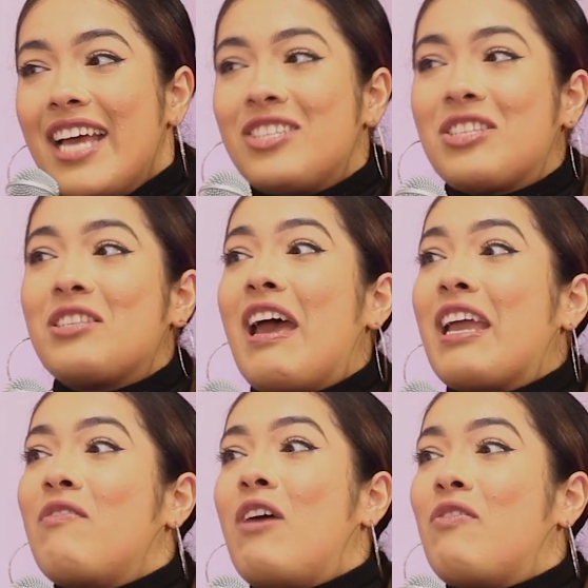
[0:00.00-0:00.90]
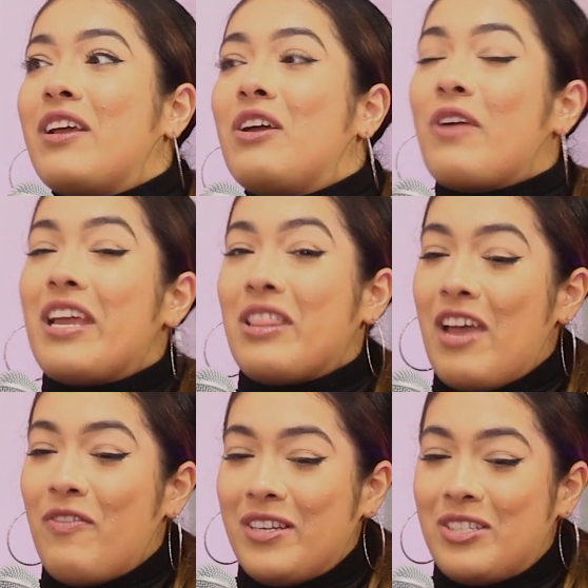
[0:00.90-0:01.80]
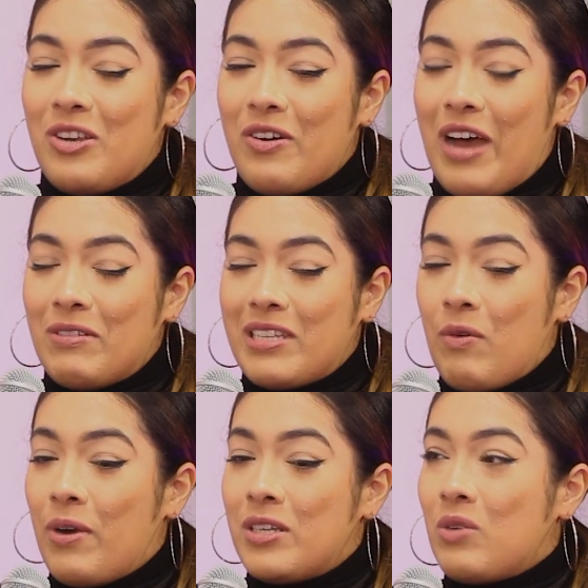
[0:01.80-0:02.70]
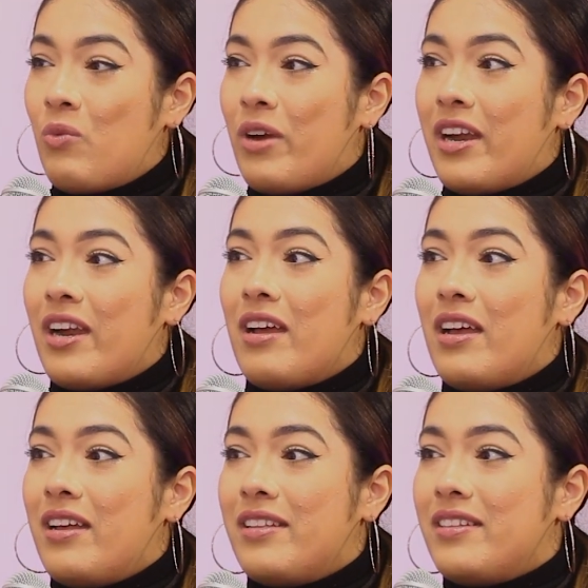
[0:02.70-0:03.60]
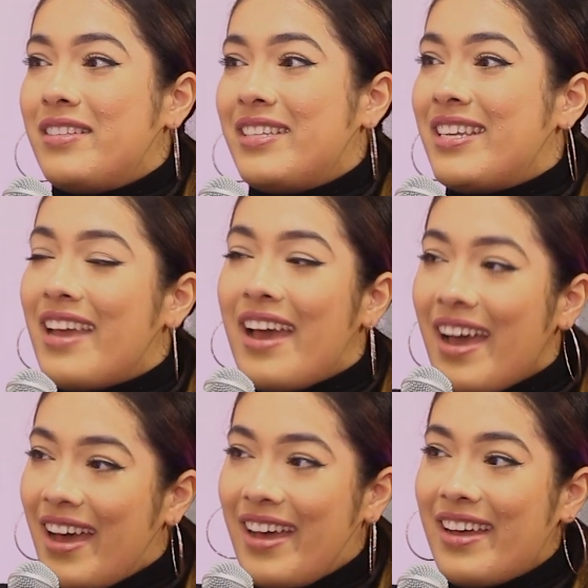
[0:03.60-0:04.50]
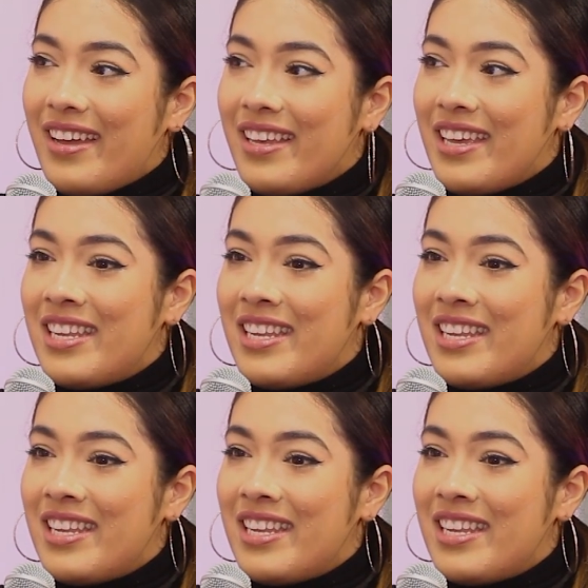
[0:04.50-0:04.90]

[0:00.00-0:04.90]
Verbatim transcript: Just because I give off, like, a great life, because, you know, I'm the type yeah, of person where... it's manifestation, yeah, I guess.